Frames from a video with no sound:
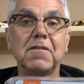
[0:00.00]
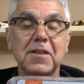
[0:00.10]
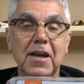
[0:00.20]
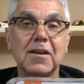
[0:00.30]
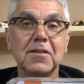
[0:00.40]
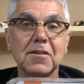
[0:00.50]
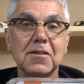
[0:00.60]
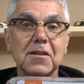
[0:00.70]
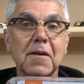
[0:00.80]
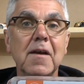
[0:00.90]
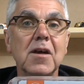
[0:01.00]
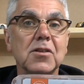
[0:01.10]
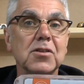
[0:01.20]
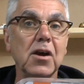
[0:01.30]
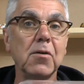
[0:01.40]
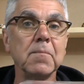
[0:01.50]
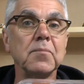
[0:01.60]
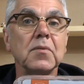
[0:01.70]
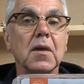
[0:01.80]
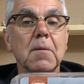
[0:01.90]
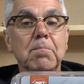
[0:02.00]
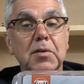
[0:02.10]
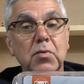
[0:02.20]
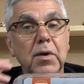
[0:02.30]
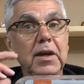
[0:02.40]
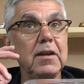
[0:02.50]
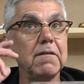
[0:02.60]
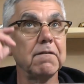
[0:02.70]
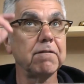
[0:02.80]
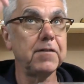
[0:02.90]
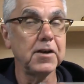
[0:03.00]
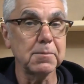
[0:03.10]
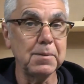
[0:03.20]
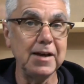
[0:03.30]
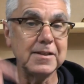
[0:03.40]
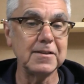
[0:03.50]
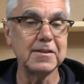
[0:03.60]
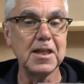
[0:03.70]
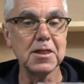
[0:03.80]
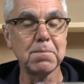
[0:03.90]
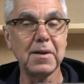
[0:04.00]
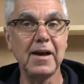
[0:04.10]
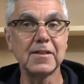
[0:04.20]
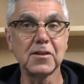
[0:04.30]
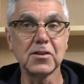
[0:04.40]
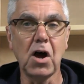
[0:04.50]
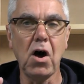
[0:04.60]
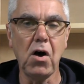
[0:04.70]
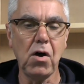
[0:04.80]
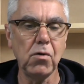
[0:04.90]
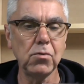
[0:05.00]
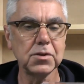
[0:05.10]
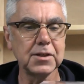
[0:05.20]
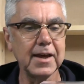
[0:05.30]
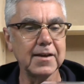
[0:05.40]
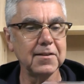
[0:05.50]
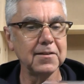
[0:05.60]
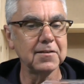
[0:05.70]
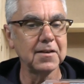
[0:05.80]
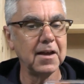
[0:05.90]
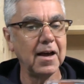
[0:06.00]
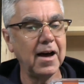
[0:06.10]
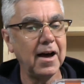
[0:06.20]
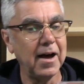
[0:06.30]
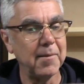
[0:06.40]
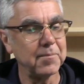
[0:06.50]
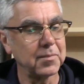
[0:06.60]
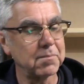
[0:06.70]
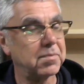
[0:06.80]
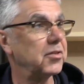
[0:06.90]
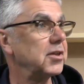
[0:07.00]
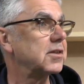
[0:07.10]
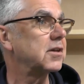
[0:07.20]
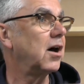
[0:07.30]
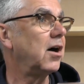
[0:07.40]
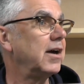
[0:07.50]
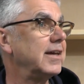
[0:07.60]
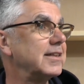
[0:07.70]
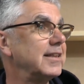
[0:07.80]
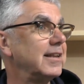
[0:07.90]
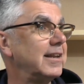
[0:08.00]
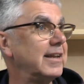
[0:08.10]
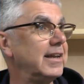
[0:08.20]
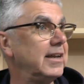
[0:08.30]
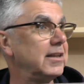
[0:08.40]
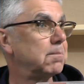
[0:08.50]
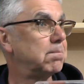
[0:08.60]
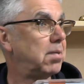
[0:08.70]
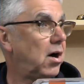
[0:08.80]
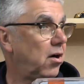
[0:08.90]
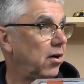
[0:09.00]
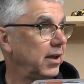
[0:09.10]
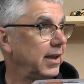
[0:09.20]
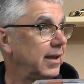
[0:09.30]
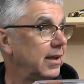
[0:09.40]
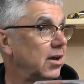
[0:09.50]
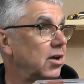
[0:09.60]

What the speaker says: seconds. So between 1st place and 10th place there's a whole second, but this car is in the lead by